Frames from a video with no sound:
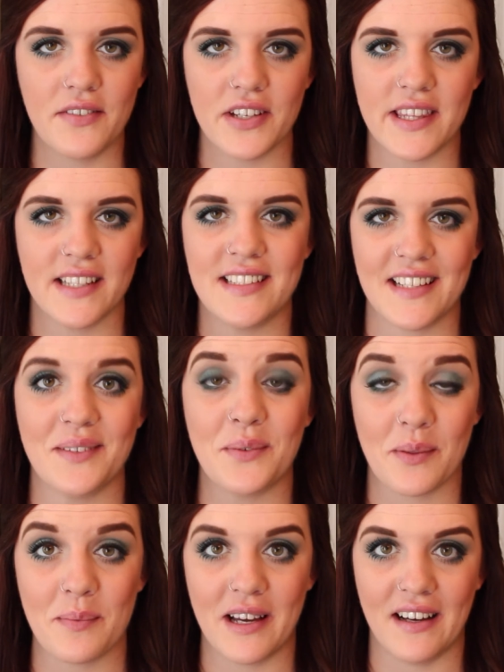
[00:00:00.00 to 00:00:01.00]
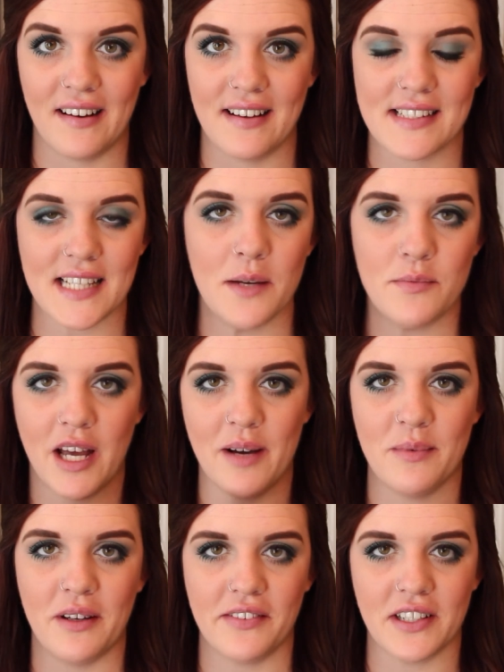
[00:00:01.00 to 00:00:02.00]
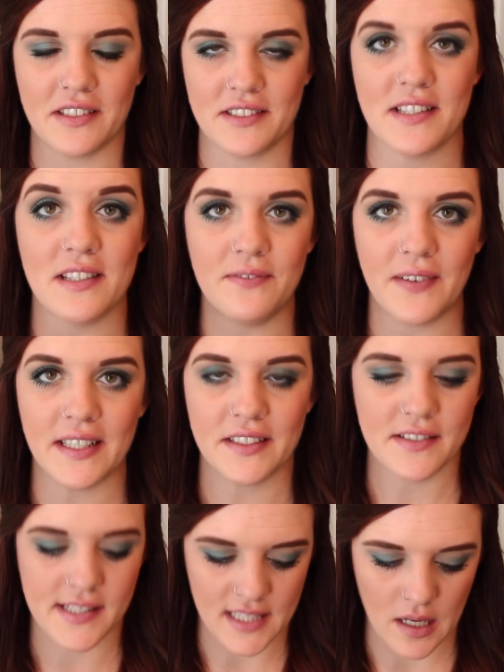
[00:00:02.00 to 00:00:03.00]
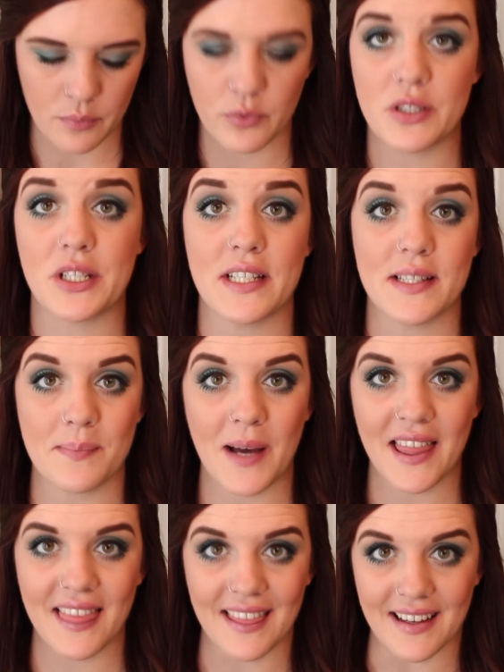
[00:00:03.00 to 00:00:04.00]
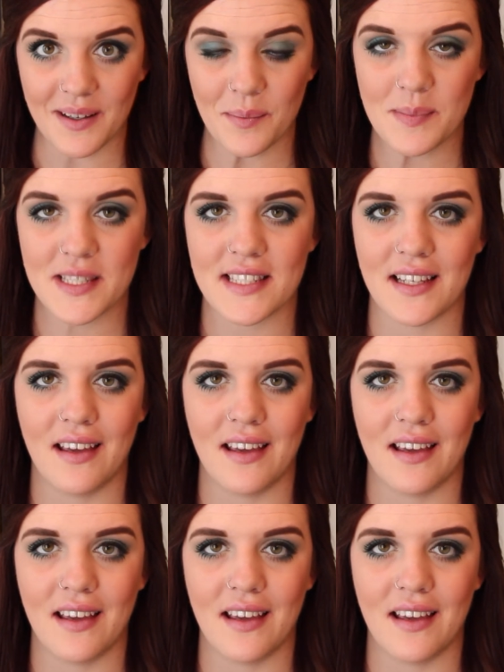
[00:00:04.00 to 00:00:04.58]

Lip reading: everything done with my eyes. I'm now moving on to the final step, which is my lips.